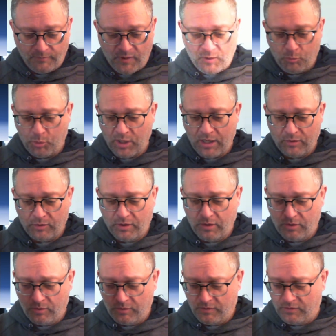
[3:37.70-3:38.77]
brown
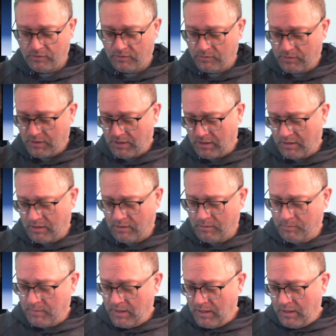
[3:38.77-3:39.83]
coats, blah
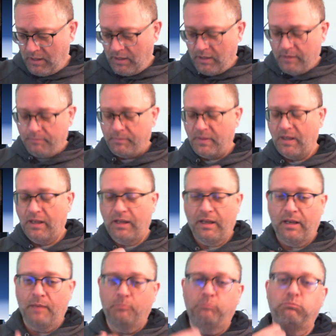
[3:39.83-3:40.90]

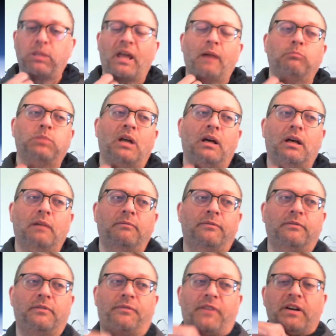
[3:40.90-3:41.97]
blah,
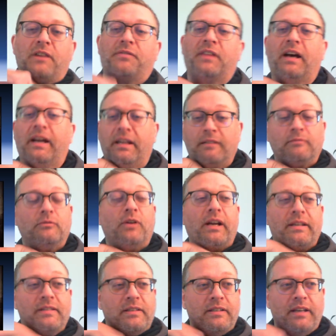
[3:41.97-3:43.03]
Firefly,
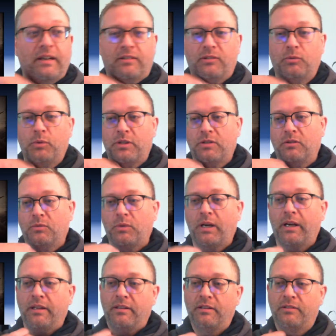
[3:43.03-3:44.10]
right? Yes, which is
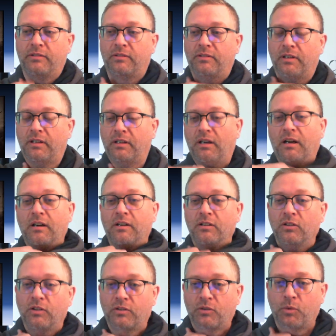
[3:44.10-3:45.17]
why this
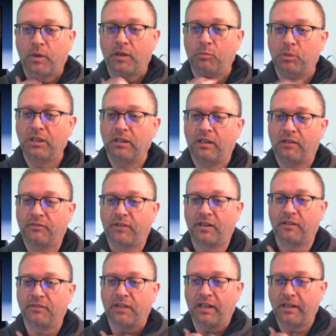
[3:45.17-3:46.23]
art looks quite a bit like
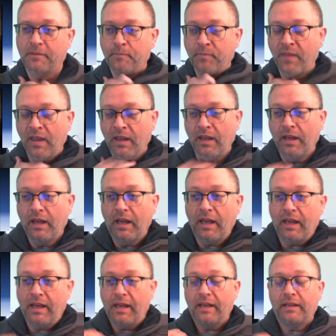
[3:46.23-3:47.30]
Firefly,
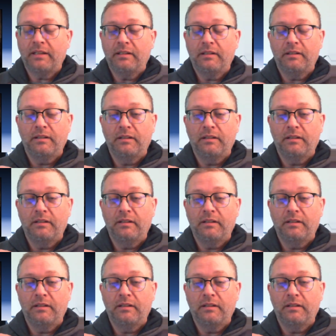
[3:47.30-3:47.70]
and